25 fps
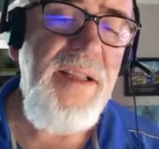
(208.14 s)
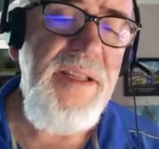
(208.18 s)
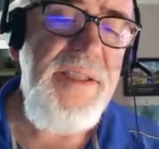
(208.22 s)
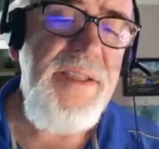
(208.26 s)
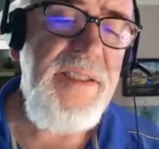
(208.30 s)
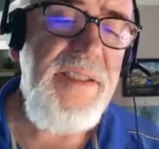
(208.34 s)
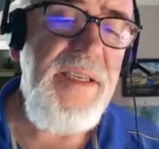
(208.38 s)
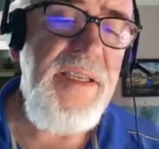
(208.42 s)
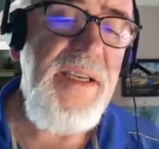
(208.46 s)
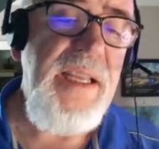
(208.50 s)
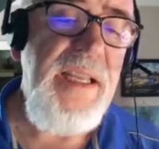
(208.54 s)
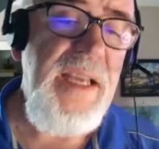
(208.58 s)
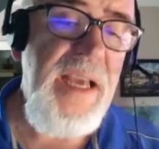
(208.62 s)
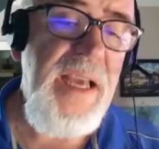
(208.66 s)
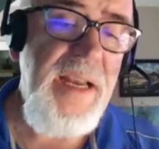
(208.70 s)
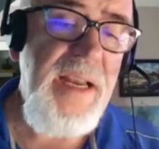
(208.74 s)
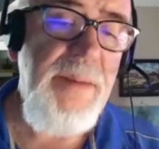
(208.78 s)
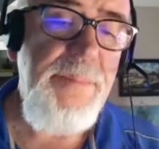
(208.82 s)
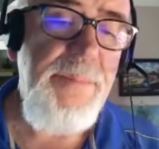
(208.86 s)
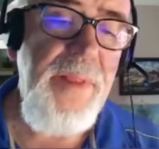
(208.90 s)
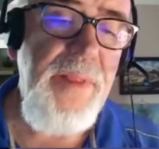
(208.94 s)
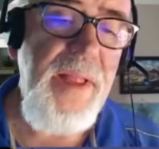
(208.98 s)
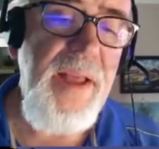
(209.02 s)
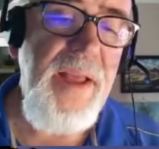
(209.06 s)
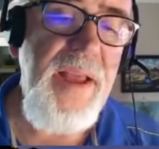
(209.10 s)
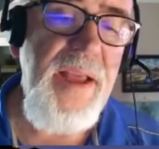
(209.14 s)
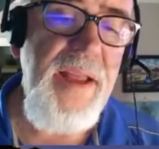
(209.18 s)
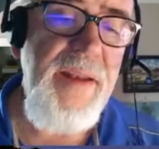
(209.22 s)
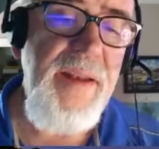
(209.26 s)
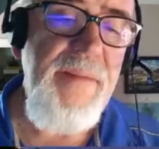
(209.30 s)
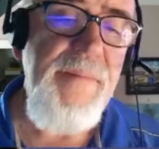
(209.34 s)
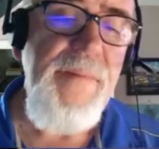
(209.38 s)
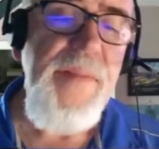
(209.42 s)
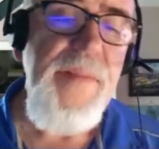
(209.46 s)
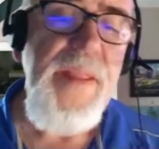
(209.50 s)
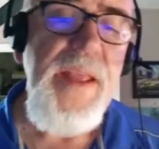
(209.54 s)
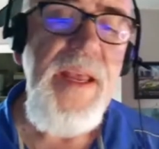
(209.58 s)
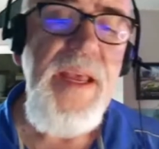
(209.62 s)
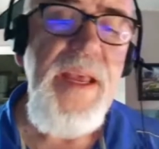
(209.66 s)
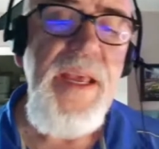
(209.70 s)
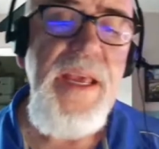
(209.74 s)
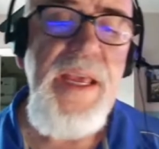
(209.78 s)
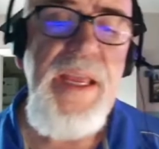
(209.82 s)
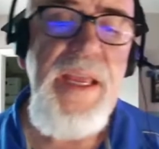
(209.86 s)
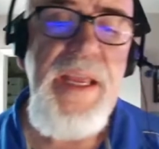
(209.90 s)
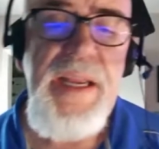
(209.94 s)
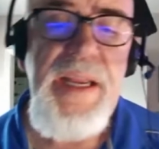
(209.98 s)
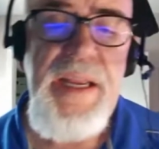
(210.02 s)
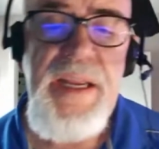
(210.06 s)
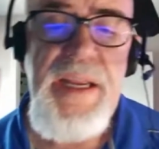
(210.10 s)
Gleason, he had a plan.
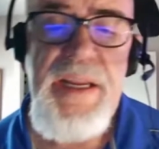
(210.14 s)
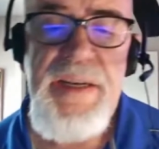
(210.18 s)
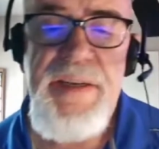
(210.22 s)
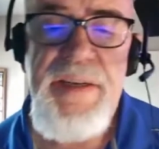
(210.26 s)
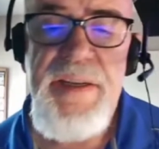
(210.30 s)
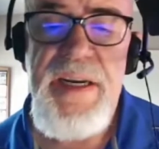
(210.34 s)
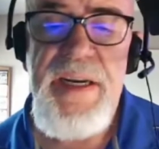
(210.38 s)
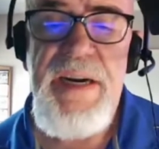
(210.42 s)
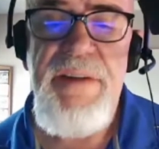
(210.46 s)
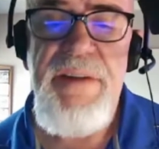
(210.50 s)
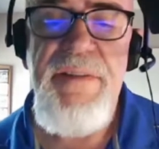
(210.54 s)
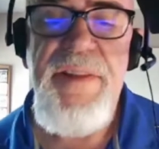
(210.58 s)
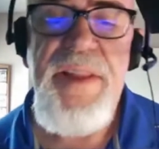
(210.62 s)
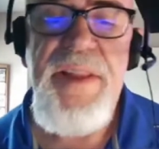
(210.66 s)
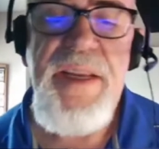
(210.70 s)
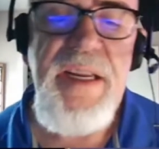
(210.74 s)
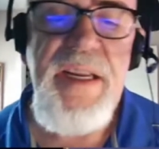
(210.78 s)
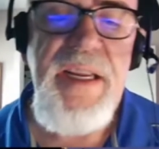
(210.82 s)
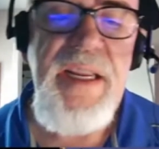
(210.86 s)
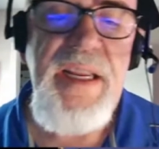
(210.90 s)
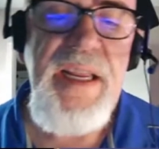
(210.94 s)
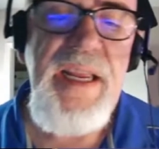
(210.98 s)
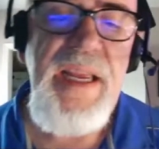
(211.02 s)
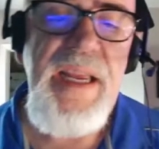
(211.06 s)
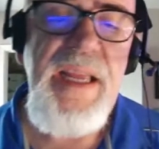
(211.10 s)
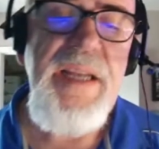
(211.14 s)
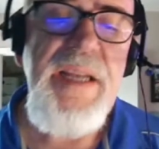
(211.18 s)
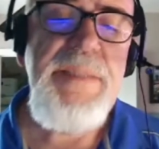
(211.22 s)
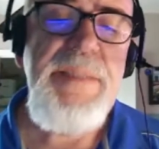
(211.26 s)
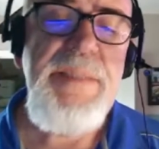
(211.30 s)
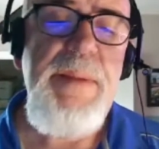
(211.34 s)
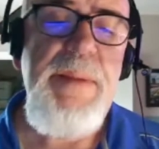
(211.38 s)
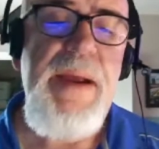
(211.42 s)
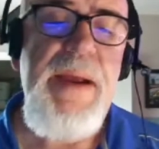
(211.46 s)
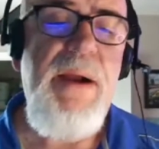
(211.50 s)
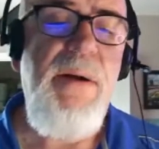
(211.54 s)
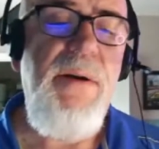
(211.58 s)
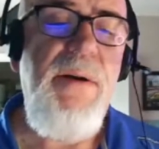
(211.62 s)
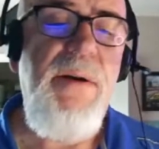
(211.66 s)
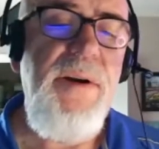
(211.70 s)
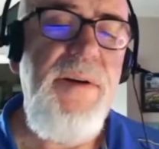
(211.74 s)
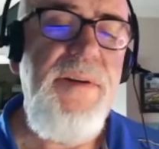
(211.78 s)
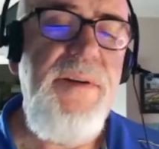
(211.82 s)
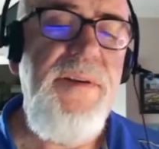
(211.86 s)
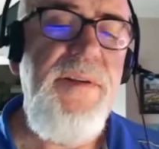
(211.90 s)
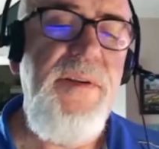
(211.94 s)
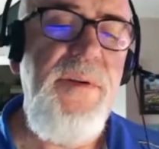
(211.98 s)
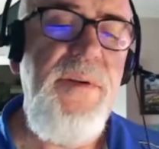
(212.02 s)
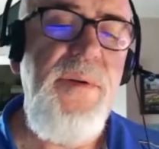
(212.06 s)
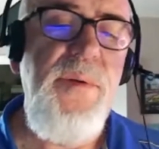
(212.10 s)
He did everything in his power
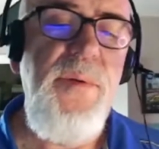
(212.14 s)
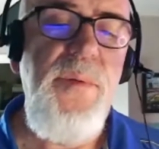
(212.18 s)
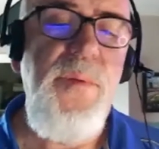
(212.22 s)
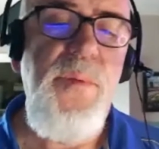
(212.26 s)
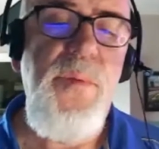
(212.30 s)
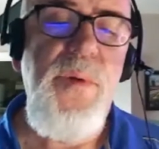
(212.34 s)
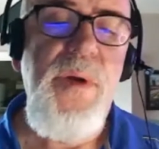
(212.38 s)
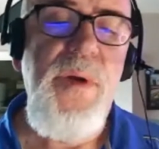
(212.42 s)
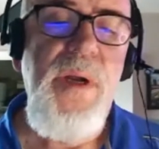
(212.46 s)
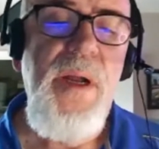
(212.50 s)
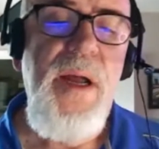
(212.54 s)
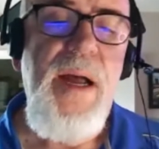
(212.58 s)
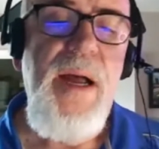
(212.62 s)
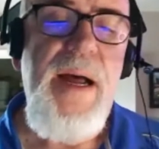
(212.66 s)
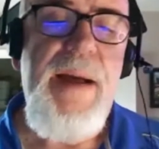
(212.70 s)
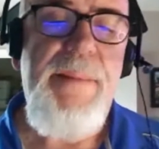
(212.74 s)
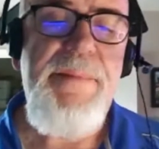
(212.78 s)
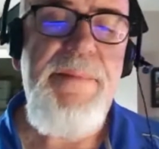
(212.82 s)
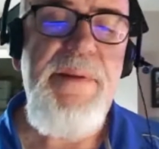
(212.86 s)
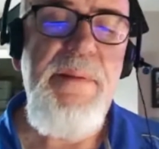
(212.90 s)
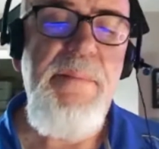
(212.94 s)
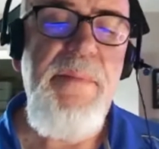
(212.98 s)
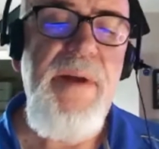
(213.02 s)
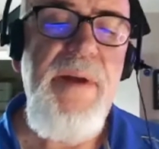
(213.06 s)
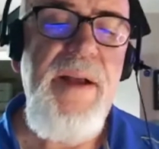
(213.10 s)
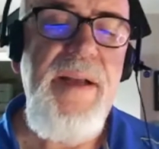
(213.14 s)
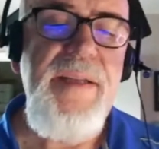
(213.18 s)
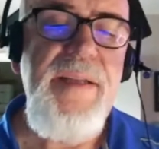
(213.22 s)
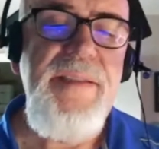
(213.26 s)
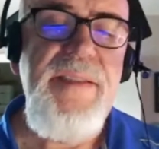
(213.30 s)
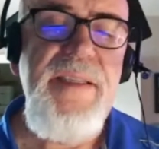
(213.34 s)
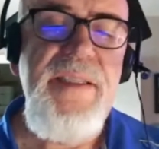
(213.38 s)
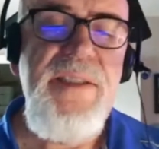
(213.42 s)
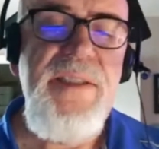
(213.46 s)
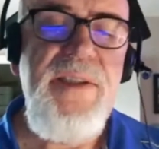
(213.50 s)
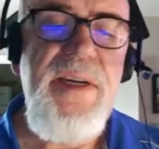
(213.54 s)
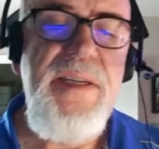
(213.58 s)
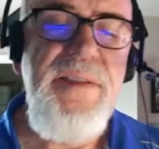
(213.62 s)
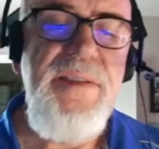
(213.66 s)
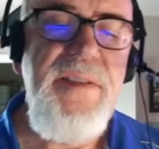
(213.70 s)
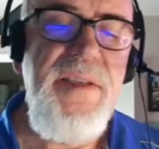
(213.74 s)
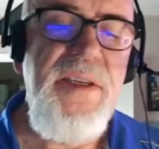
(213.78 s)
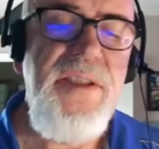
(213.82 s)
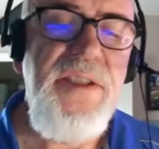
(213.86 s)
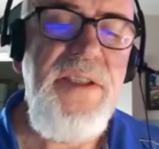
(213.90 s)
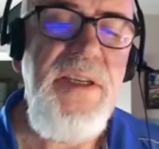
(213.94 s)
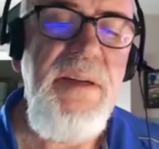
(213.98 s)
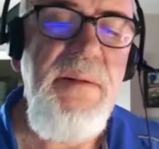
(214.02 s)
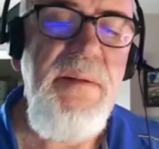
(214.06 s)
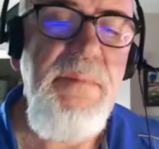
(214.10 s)
to optimize his
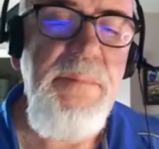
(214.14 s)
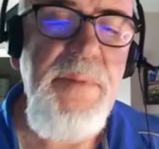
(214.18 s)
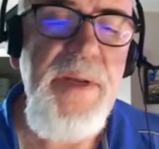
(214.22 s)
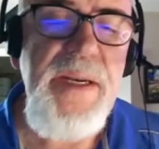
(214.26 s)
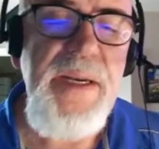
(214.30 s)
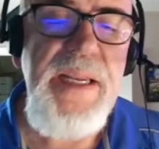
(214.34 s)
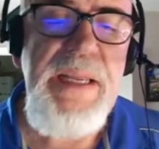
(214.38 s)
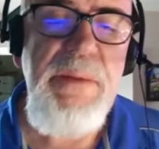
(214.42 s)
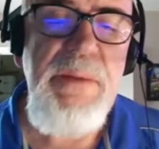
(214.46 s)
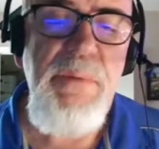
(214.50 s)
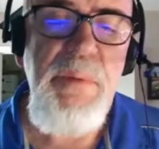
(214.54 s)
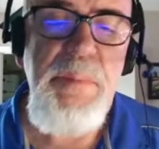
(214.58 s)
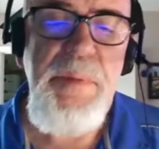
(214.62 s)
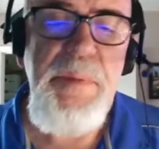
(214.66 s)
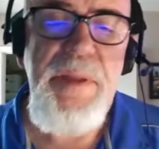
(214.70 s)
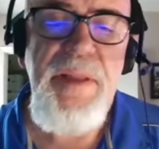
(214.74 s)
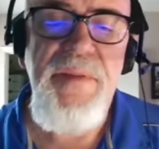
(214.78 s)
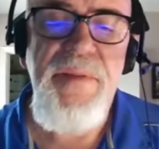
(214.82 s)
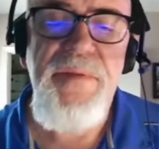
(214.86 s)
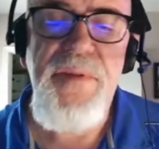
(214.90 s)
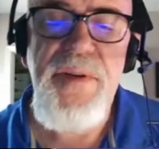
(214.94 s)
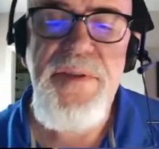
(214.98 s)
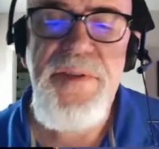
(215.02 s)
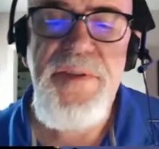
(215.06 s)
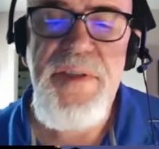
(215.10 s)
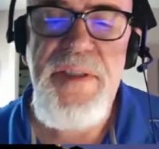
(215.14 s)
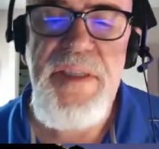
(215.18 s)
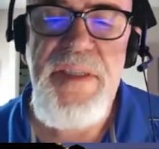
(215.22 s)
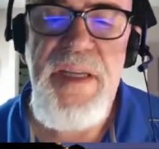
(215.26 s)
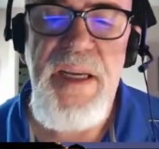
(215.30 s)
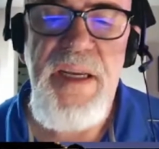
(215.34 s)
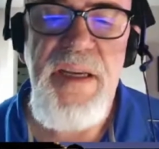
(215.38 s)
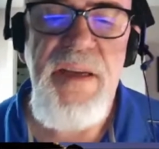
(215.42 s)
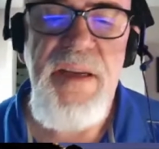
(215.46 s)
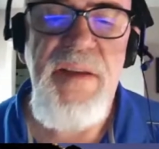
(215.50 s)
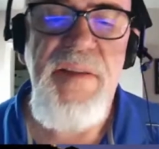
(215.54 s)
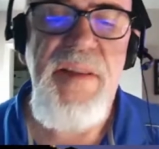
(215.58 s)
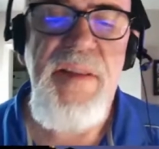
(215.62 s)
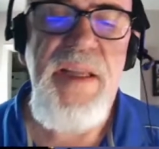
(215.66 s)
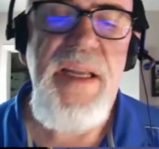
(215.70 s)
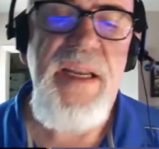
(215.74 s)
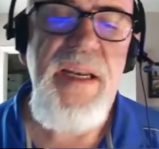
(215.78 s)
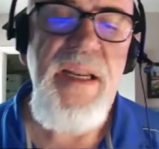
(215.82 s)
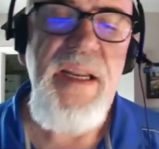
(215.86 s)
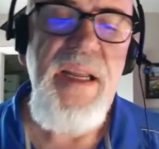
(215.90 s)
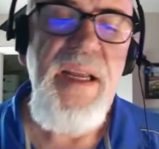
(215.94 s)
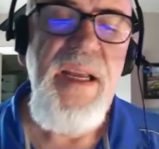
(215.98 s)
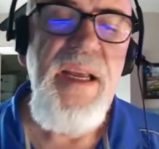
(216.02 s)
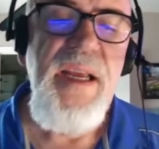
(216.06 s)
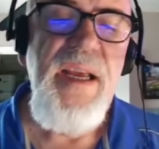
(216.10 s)
transition, but he would be the first to tell you that
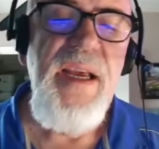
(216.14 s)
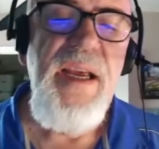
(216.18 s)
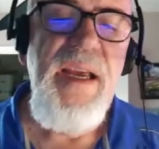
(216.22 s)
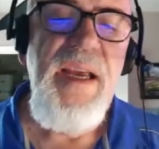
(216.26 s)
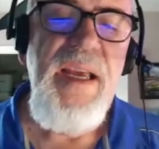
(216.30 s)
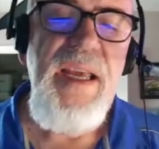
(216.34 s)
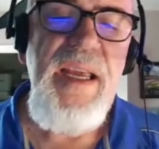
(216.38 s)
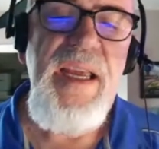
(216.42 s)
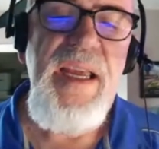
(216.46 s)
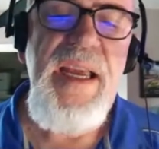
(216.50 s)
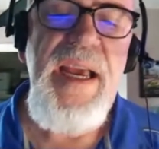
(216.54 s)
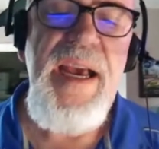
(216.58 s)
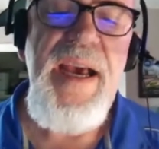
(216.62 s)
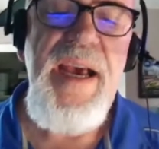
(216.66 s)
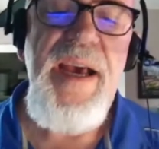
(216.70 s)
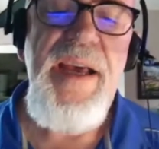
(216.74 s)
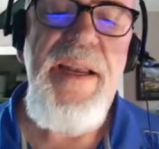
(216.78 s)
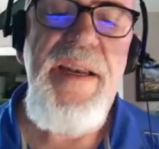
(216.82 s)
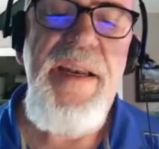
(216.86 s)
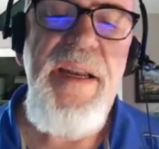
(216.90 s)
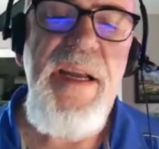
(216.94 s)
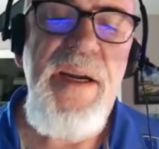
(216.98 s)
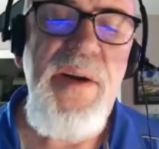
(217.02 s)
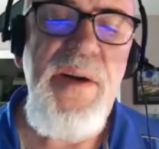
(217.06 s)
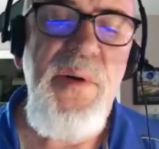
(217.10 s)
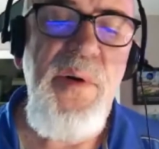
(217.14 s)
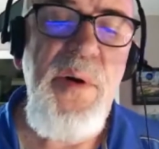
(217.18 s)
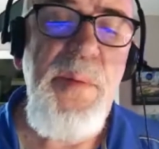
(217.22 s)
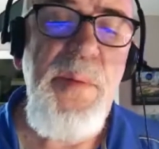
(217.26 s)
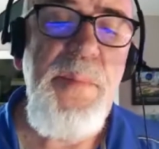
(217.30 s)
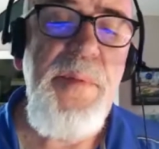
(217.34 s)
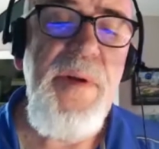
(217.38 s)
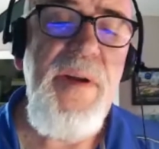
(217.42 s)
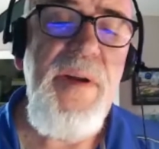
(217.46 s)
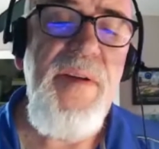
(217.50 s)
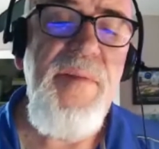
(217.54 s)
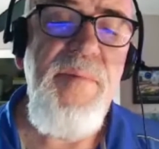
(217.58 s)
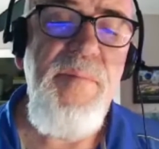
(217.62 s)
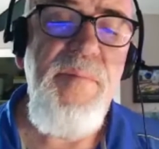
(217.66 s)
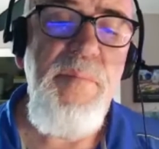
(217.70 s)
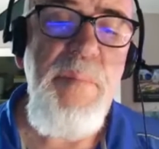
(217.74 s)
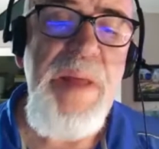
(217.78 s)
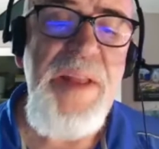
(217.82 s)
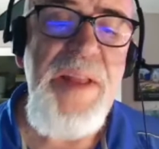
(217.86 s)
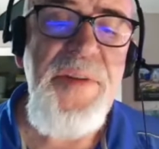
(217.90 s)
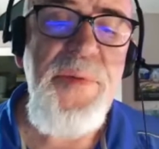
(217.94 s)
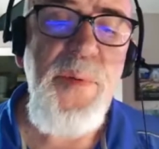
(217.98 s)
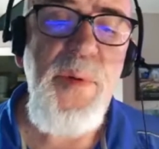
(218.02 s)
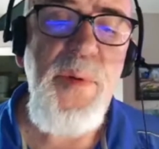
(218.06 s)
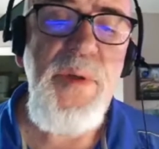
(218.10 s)
he had a group of
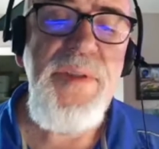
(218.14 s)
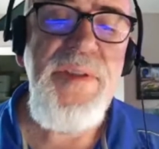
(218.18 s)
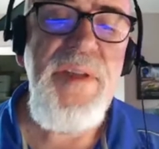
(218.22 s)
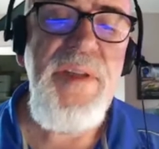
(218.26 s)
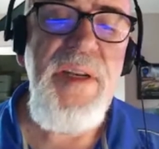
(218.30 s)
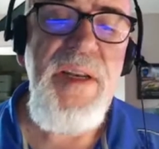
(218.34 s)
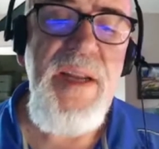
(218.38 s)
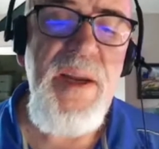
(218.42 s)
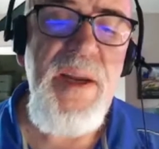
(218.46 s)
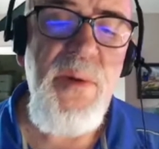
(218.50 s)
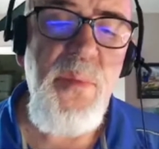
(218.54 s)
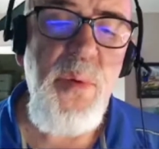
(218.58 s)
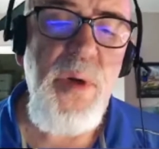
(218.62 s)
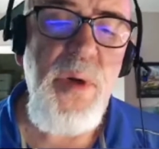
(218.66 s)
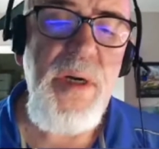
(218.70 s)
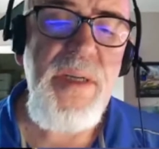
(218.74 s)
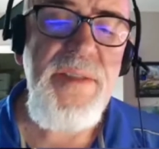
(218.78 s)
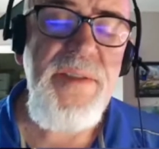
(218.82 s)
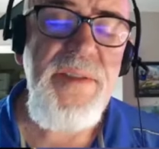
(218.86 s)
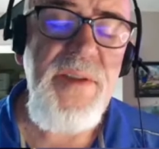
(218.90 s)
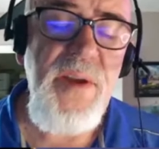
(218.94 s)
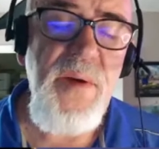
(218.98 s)
mentors and networks.